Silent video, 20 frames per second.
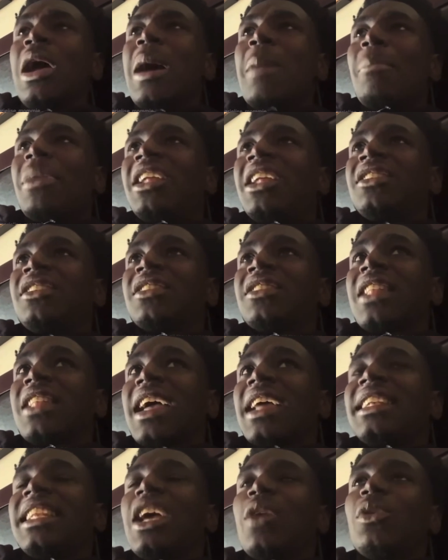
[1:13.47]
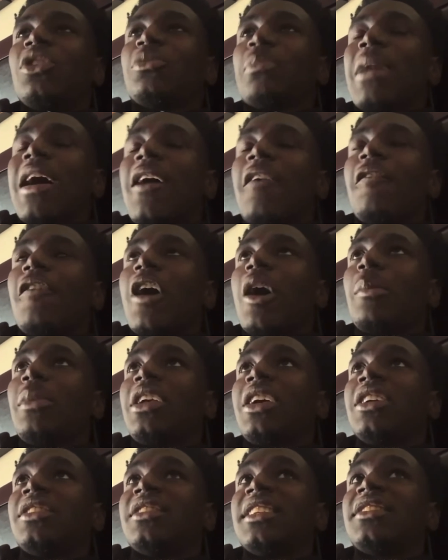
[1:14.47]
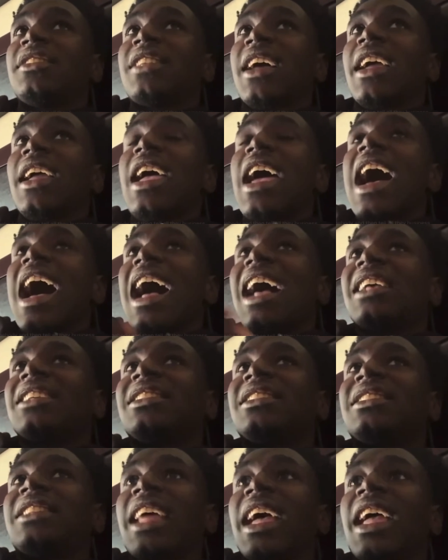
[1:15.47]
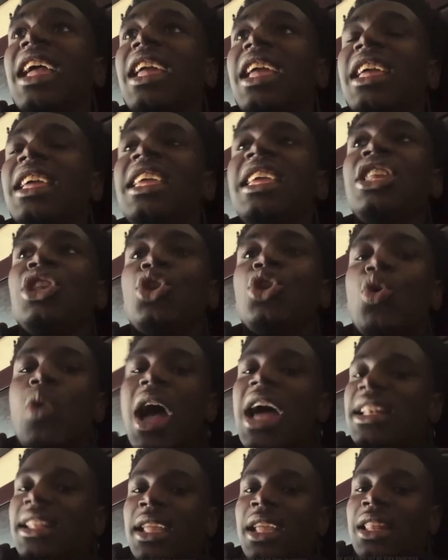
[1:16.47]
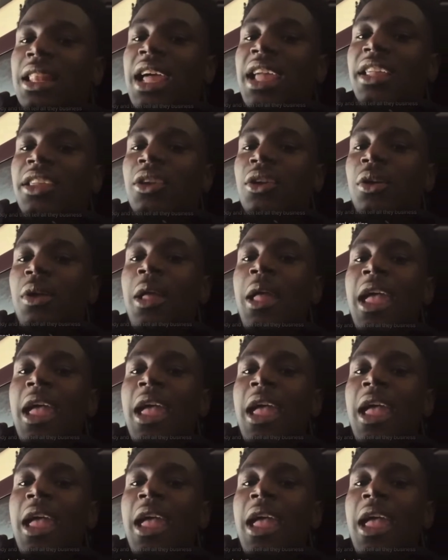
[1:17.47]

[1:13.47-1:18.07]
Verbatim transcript: But it's just like that was my fault because it's like I stayed and he knew I didn't like him.